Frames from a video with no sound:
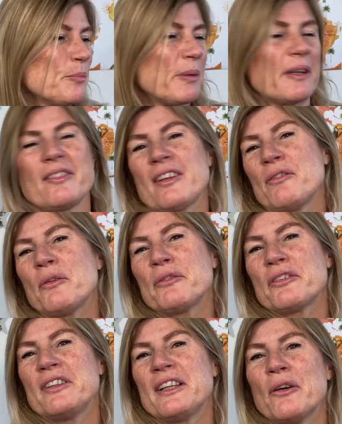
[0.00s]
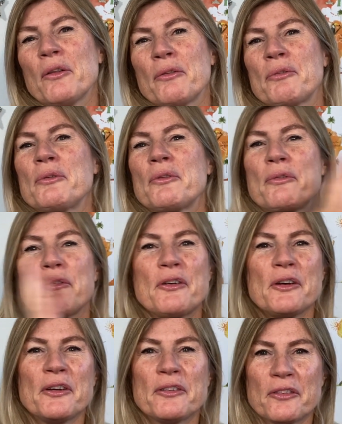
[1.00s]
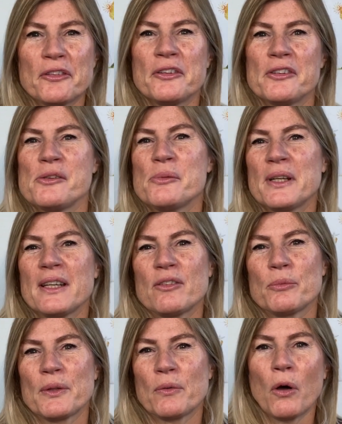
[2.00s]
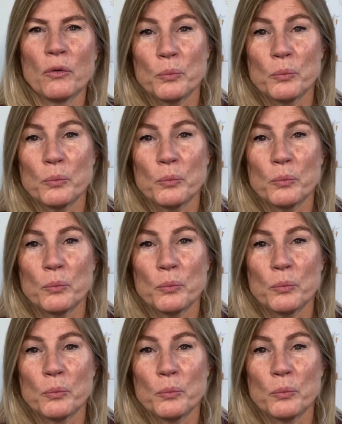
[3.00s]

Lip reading: because they've obviously gone through the first 30 weeks on